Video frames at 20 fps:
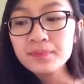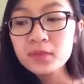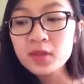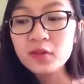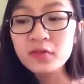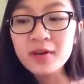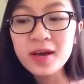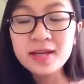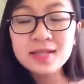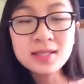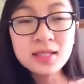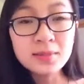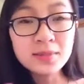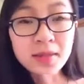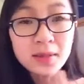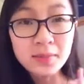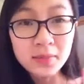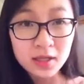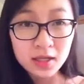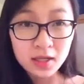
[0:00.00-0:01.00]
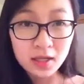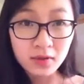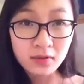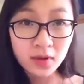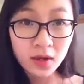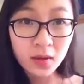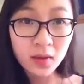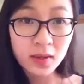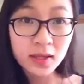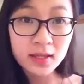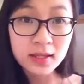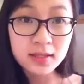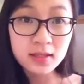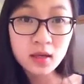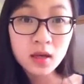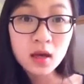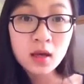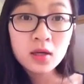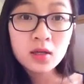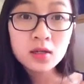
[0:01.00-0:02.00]
The first tips I'm going to give you is,
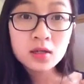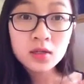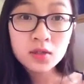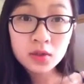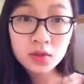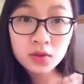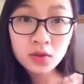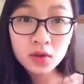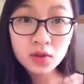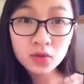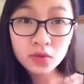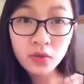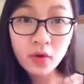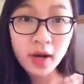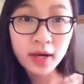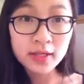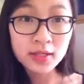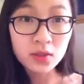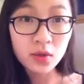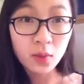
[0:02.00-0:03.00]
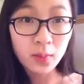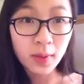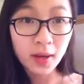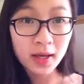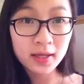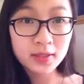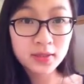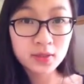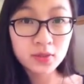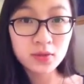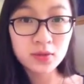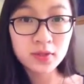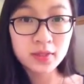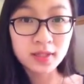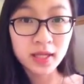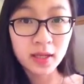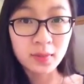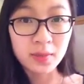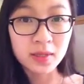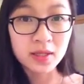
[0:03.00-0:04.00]
do not write your personal
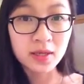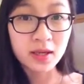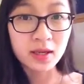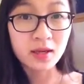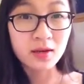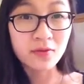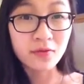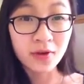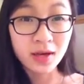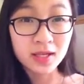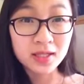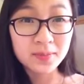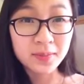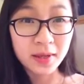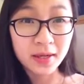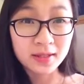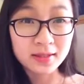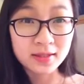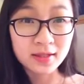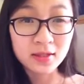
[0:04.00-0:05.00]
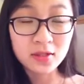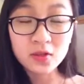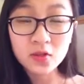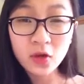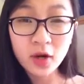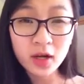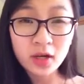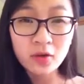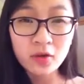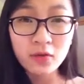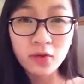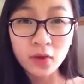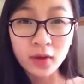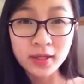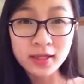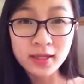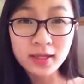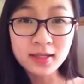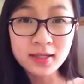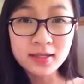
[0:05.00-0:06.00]
statement in first person. Try and
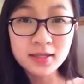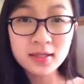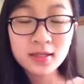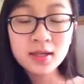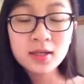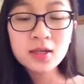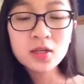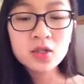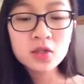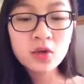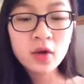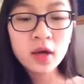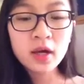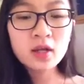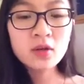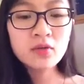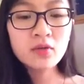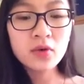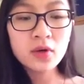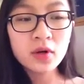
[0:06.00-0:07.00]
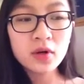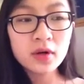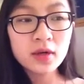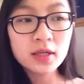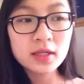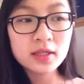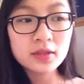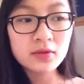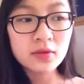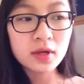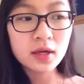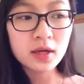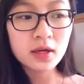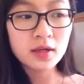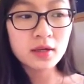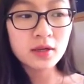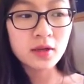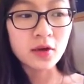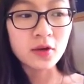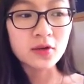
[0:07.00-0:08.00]
avoid it. Try
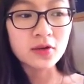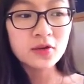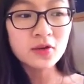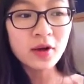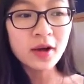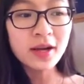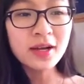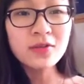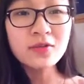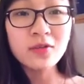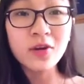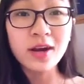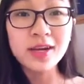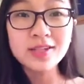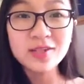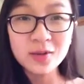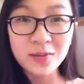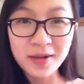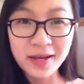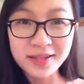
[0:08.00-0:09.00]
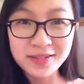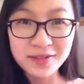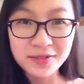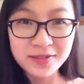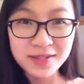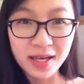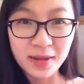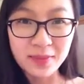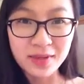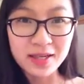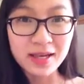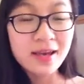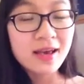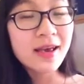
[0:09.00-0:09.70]
and write your personal statement